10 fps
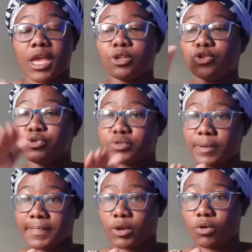and you do
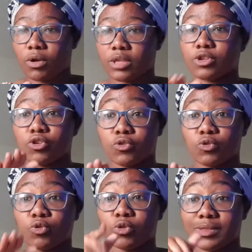something wrong,
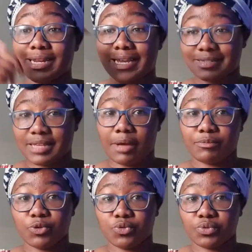and the next
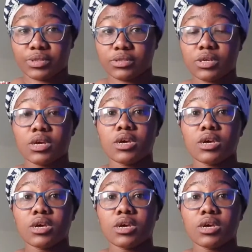time you do it,